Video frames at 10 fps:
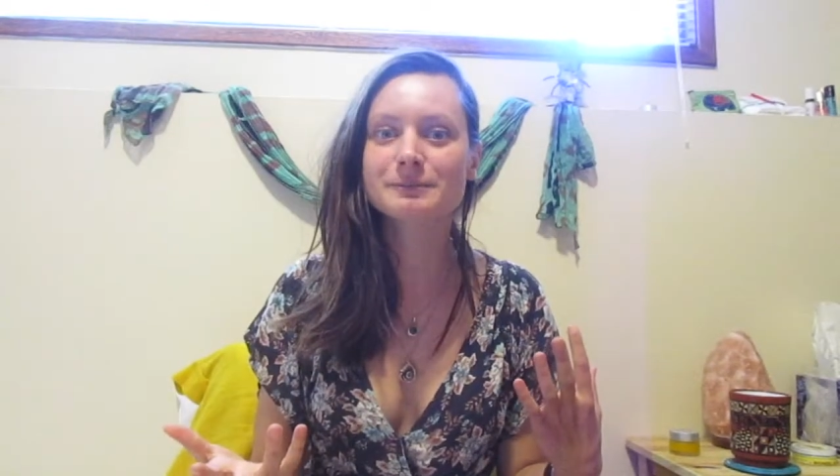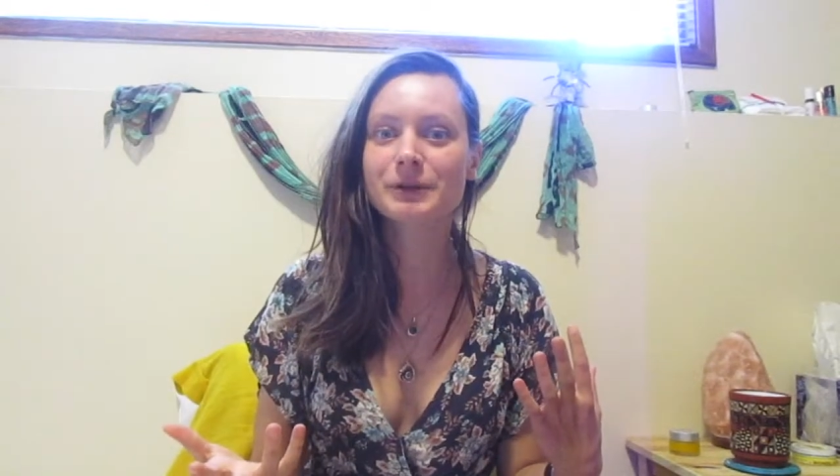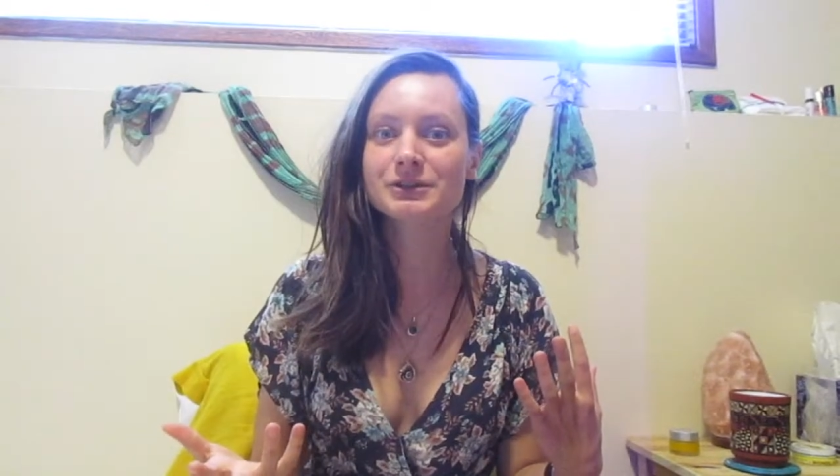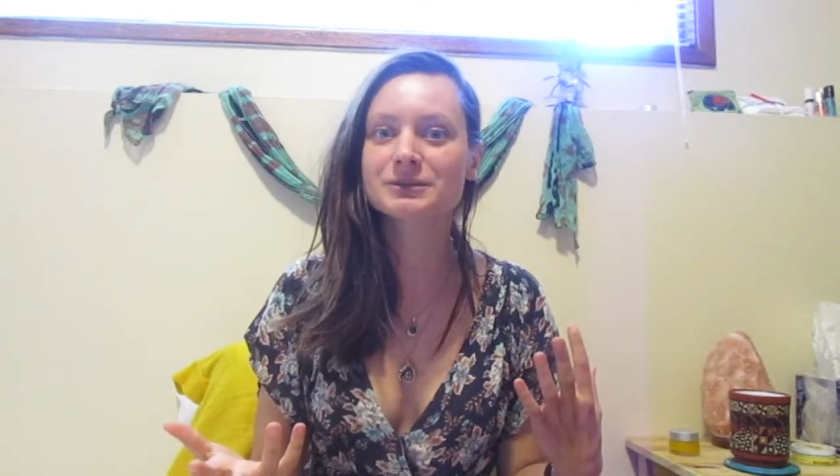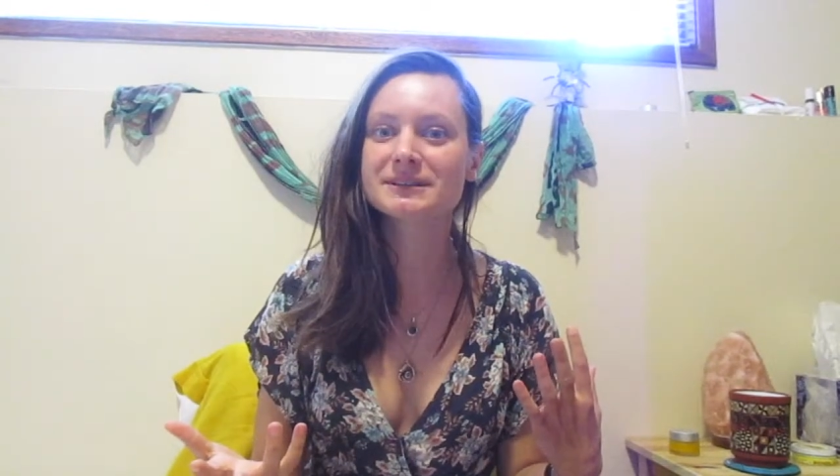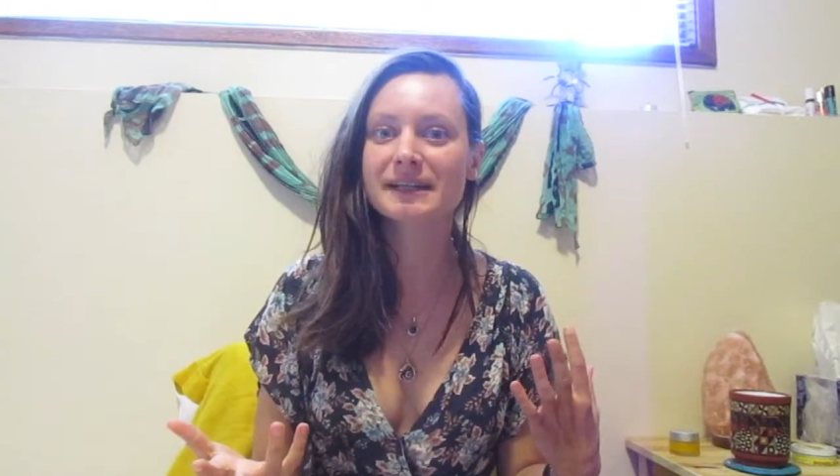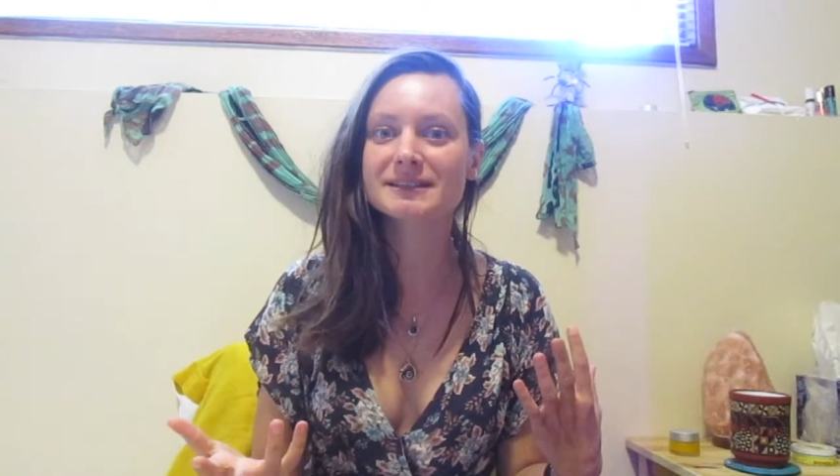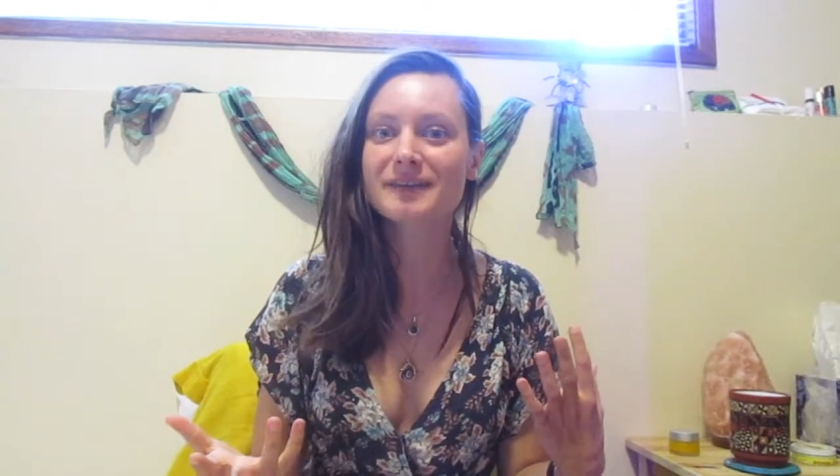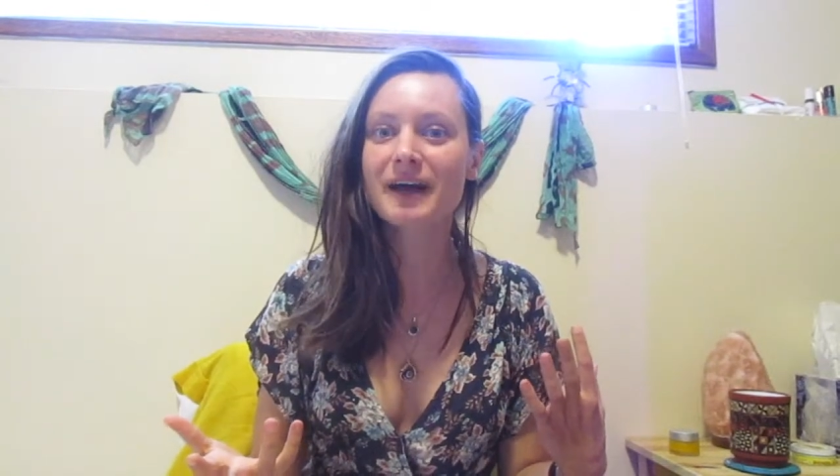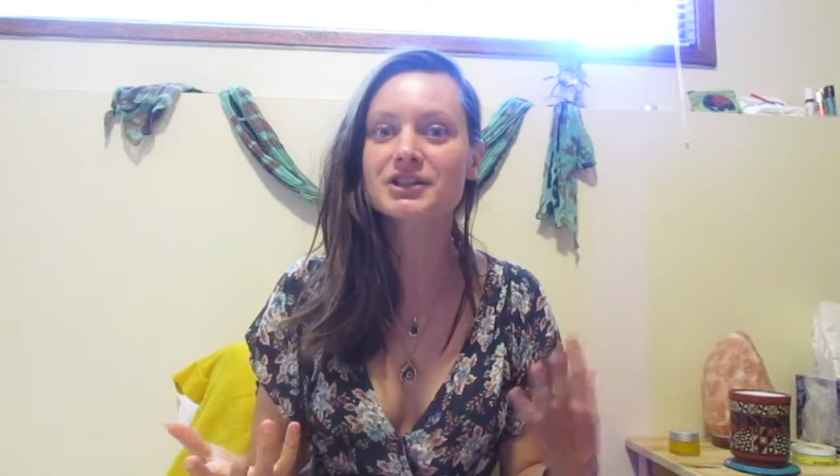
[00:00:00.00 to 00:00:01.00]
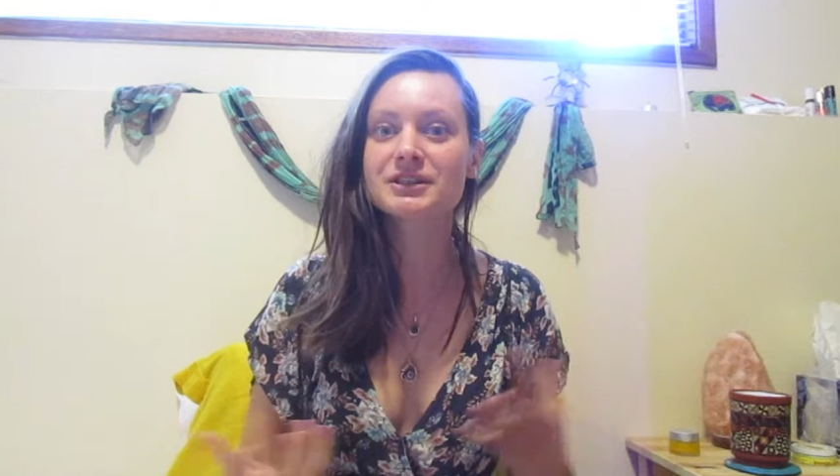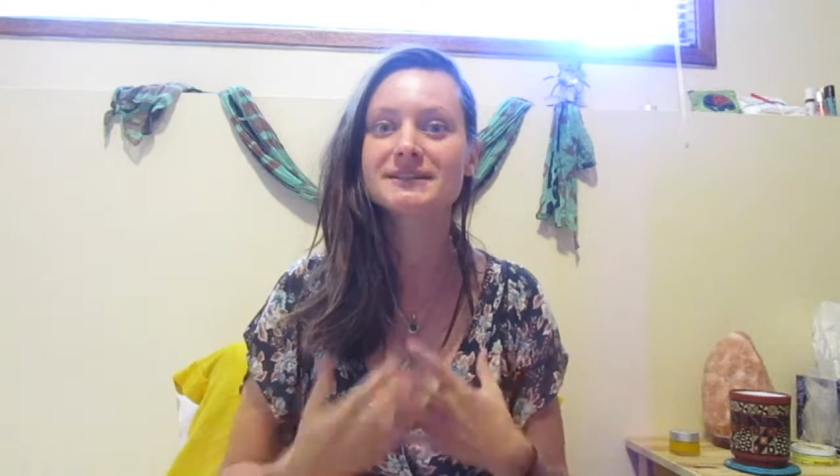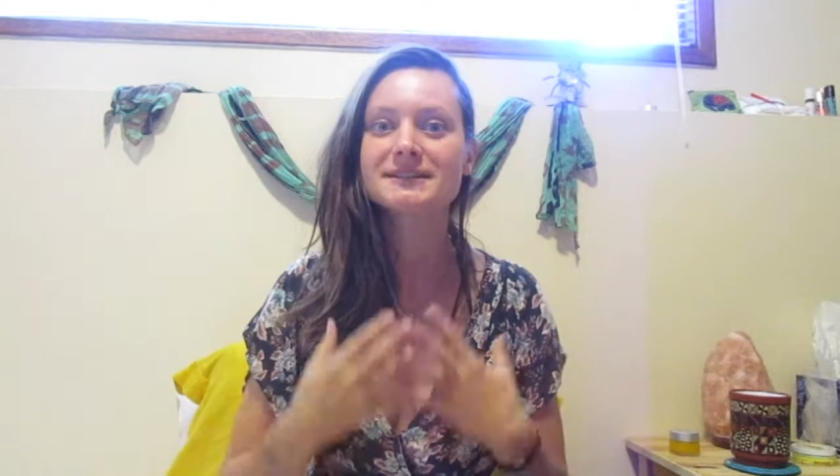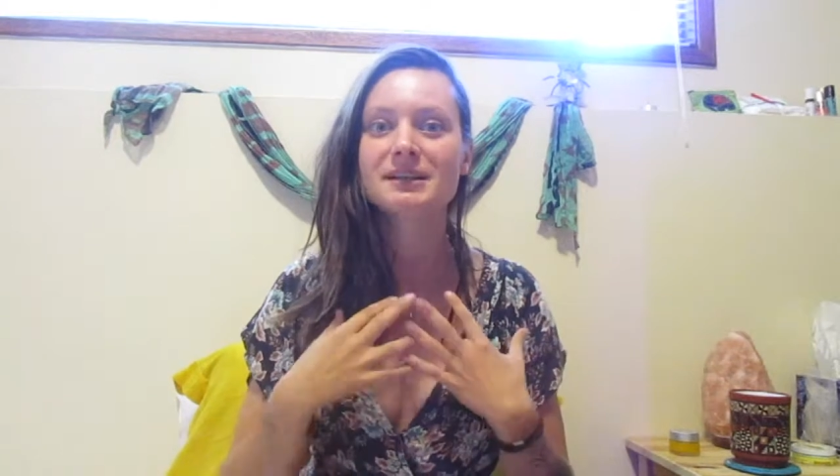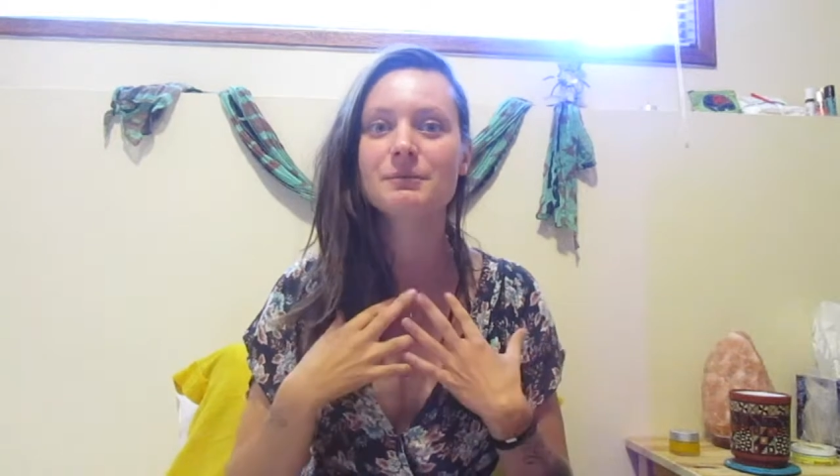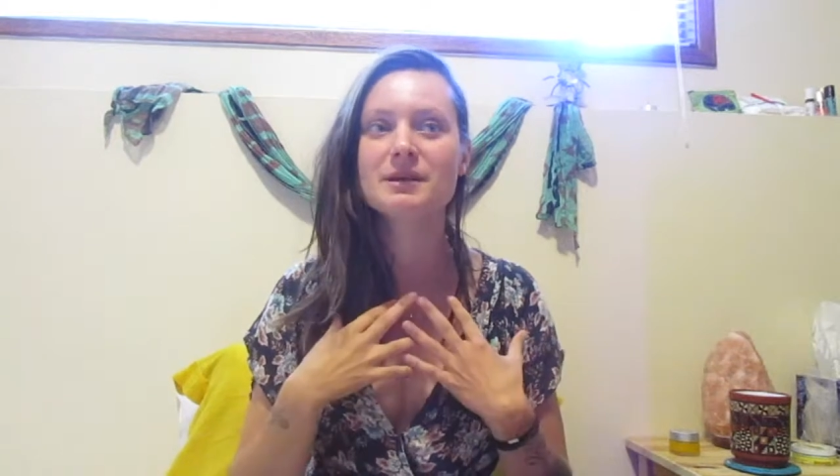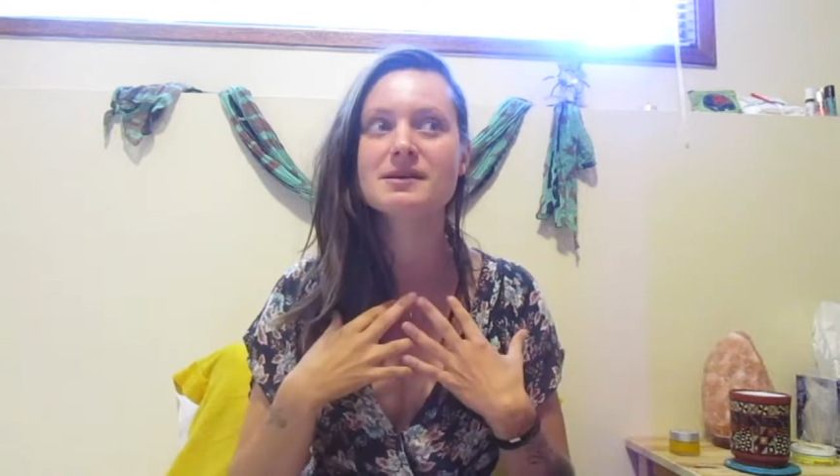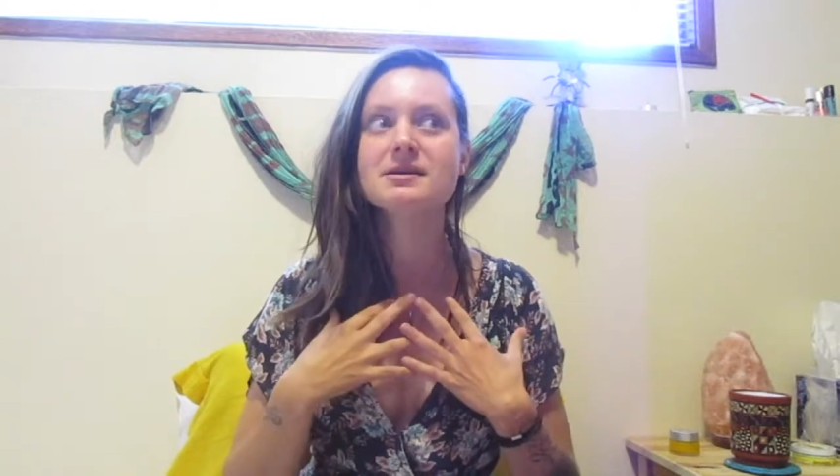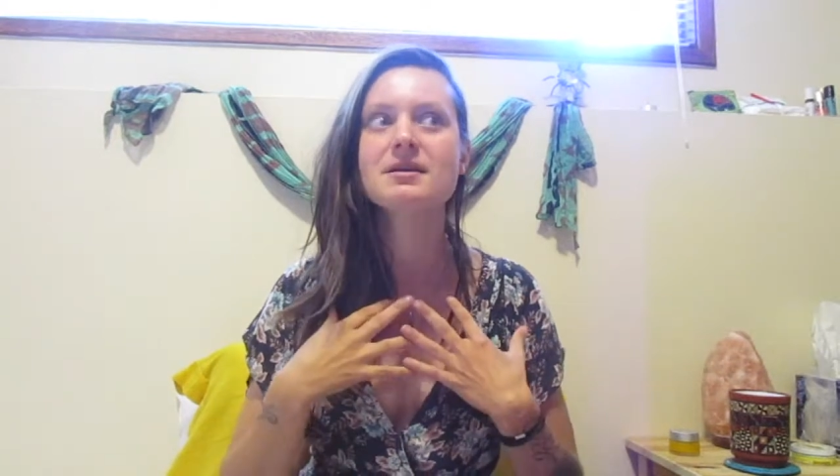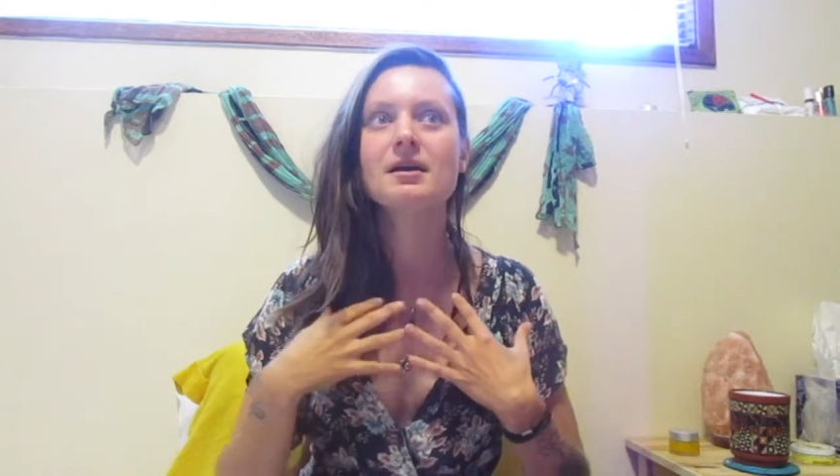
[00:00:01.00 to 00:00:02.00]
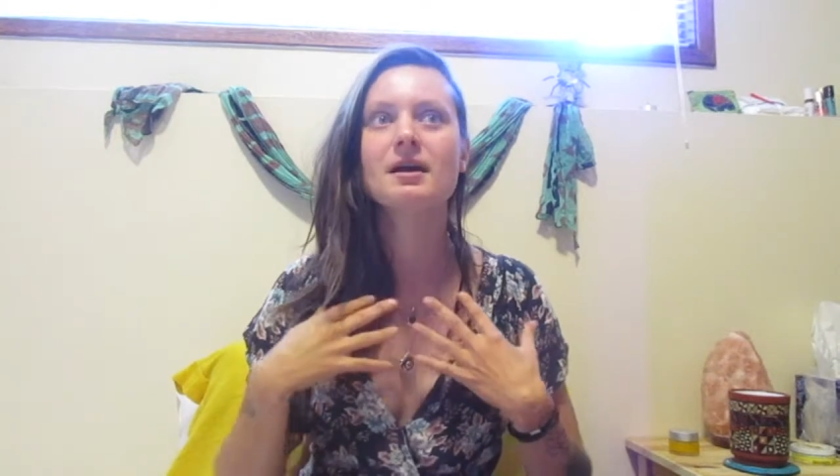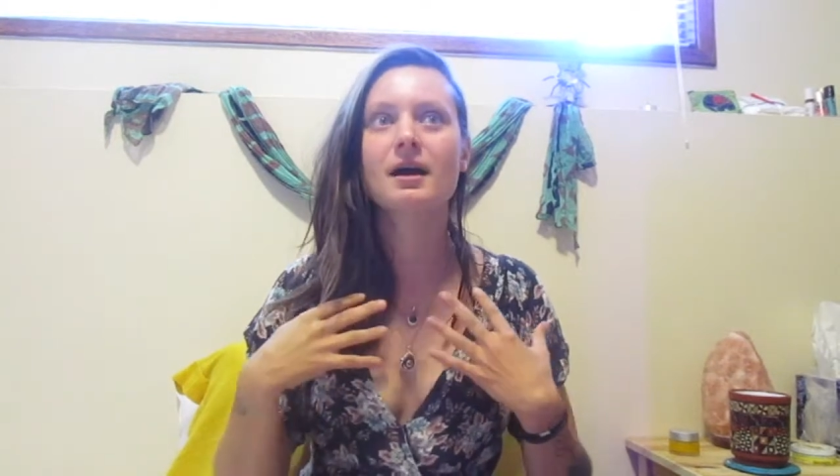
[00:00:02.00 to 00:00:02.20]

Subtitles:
spiritual satisfaction is going to be